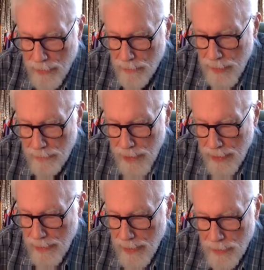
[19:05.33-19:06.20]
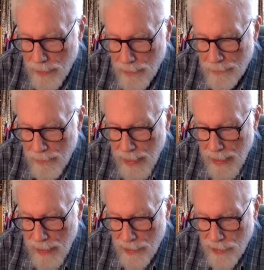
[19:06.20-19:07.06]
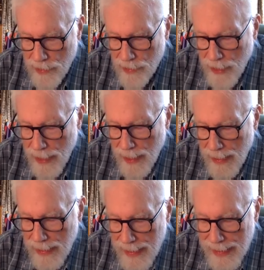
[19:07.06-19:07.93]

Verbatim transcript: That would be either Ziza,